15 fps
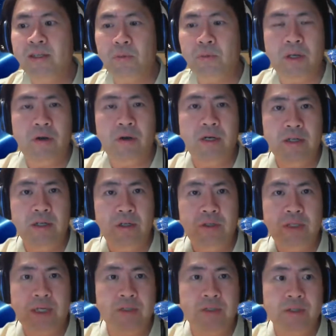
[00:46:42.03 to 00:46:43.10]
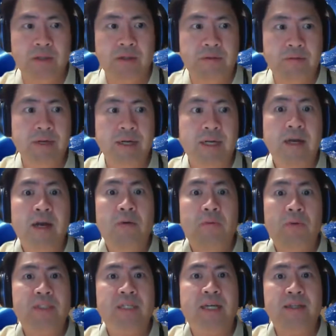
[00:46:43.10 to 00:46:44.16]
that we learned in 2003
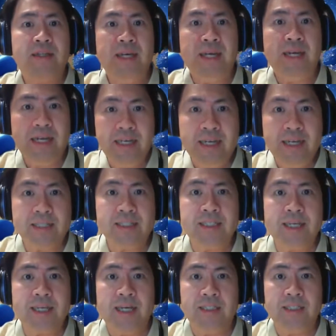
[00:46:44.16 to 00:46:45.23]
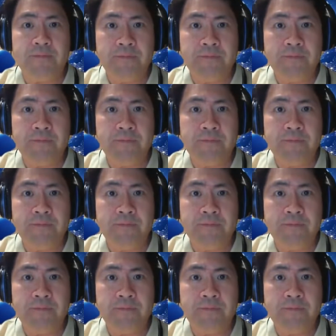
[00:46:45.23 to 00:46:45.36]
was that the index case,